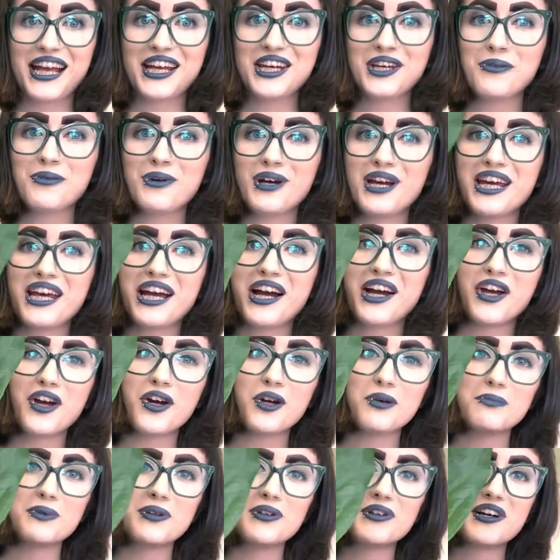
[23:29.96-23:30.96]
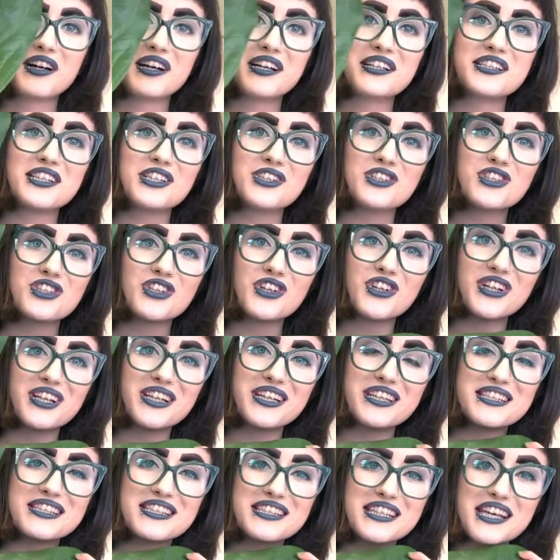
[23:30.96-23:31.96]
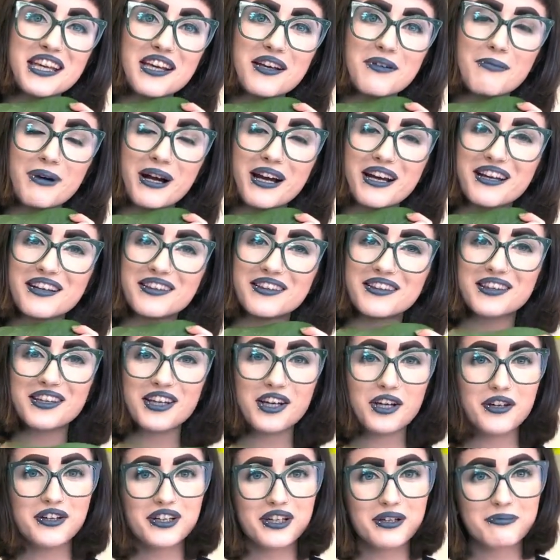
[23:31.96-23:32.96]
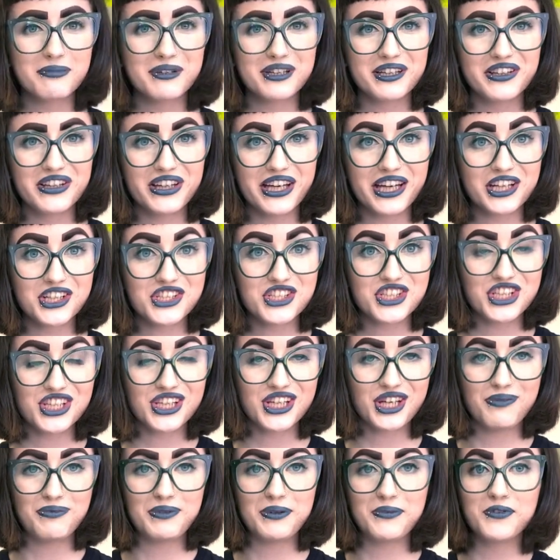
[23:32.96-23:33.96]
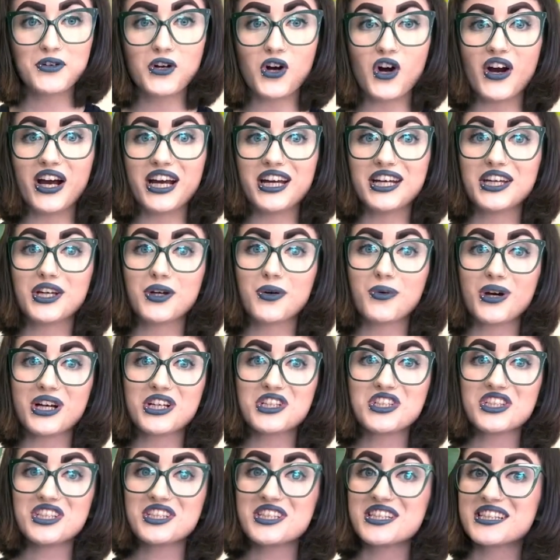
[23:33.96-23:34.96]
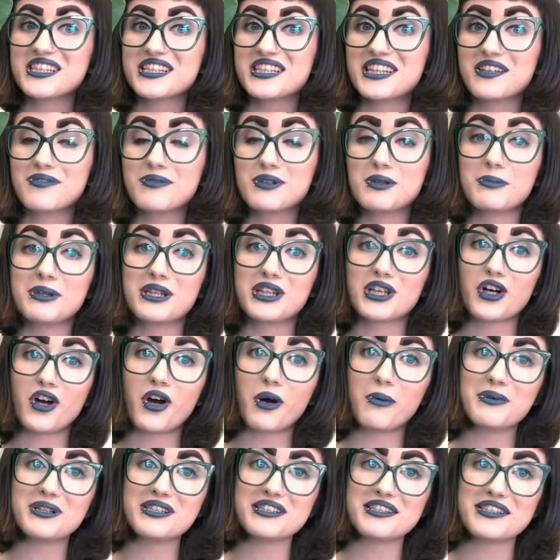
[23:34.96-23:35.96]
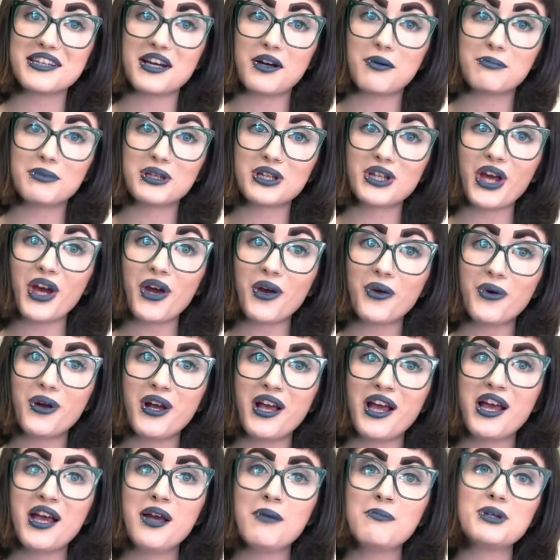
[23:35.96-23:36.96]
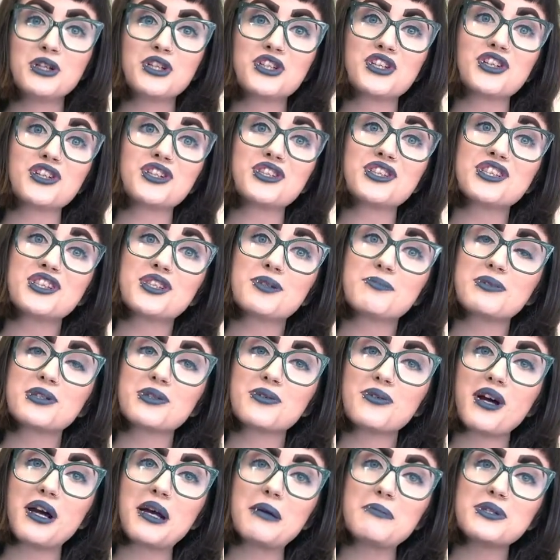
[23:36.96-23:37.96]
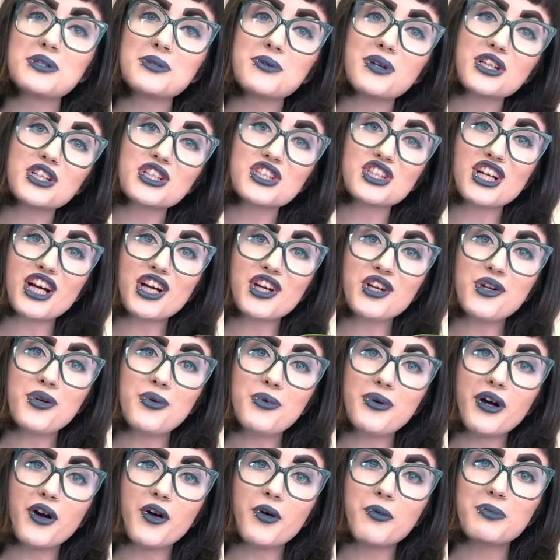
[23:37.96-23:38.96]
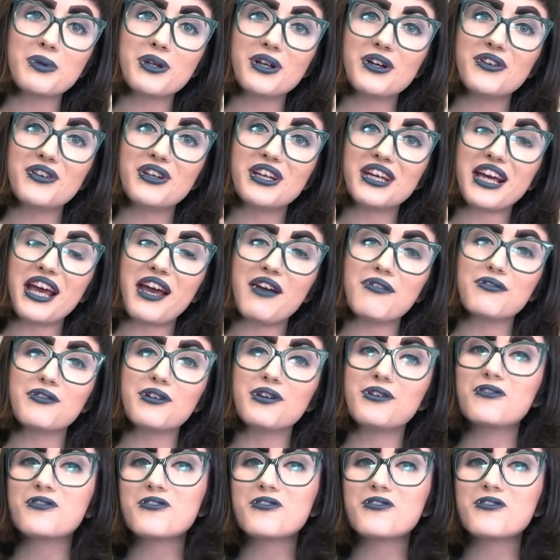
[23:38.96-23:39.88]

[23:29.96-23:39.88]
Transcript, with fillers: Anyway, I hope you guys enjoyed seeing my Anthurium collection. If you've got any questions, leave them in the comments down below. Be sure to subscribe to our channel. We're uploading every